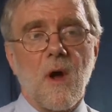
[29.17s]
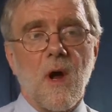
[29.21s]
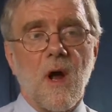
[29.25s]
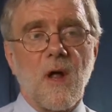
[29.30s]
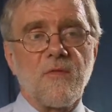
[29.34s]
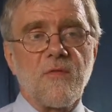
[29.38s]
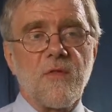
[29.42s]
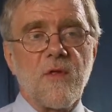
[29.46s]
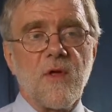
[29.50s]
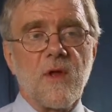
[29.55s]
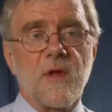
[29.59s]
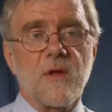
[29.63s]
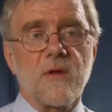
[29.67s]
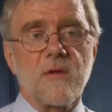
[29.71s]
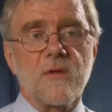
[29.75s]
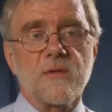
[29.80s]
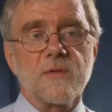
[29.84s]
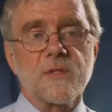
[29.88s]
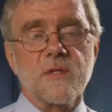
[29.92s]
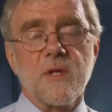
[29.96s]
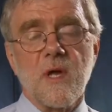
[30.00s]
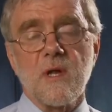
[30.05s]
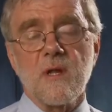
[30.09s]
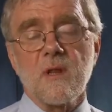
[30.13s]
I think the
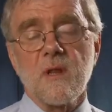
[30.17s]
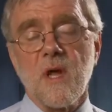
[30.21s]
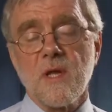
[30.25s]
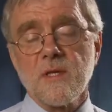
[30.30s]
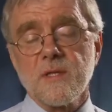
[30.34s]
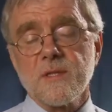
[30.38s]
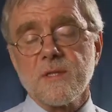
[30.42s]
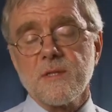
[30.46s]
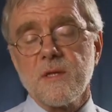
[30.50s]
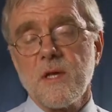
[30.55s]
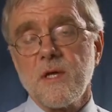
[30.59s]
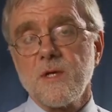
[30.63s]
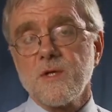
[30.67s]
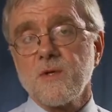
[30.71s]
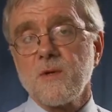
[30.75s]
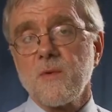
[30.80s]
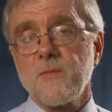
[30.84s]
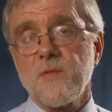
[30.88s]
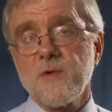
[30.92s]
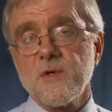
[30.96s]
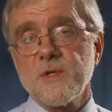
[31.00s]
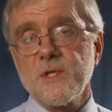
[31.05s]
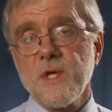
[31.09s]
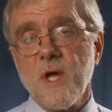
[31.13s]
state legislature
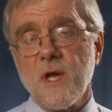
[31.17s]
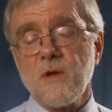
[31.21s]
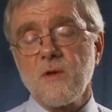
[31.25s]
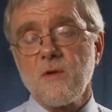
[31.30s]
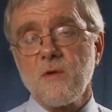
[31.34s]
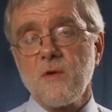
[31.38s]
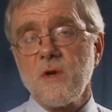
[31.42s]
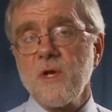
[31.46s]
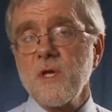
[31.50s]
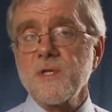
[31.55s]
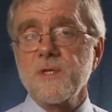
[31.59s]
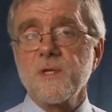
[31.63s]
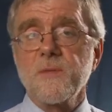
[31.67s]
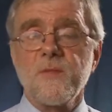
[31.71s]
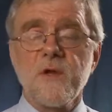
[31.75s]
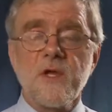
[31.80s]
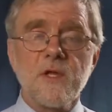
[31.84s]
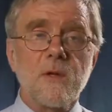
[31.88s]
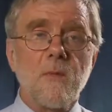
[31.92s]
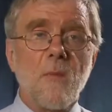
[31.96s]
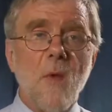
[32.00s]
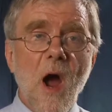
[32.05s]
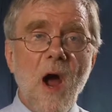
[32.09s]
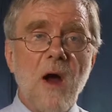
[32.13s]
in particular needs to be
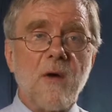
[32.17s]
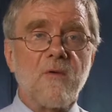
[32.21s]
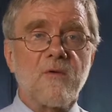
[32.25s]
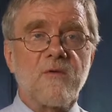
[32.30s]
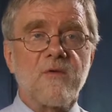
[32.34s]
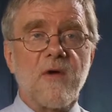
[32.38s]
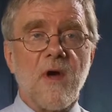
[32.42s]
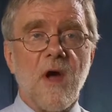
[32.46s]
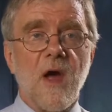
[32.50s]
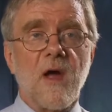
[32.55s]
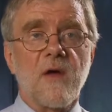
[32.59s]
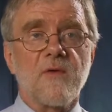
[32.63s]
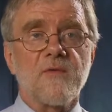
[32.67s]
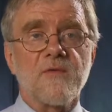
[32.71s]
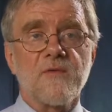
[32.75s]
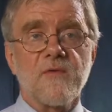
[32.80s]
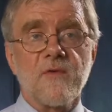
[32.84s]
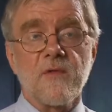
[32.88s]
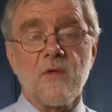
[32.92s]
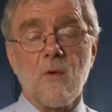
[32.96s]
democratized.